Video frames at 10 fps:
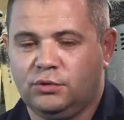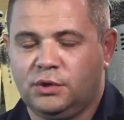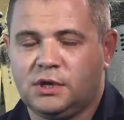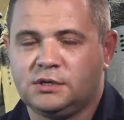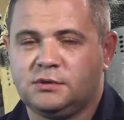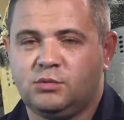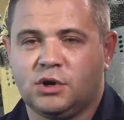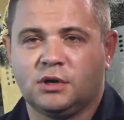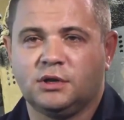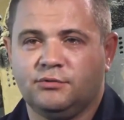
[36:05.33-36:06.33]
bullet I
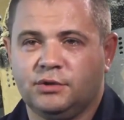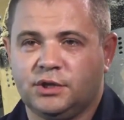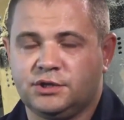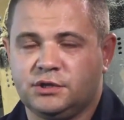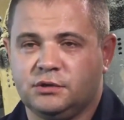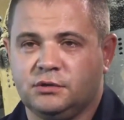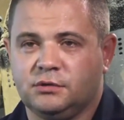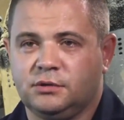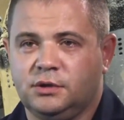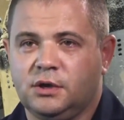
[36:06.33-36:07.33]
took out myself,
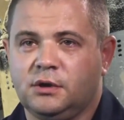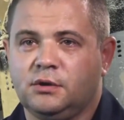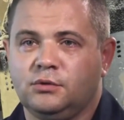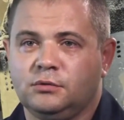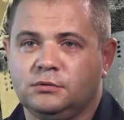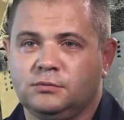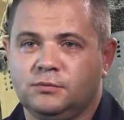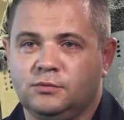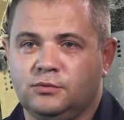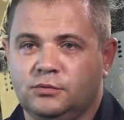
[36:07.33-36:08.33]
I
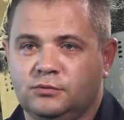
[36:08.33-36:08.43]
held it in the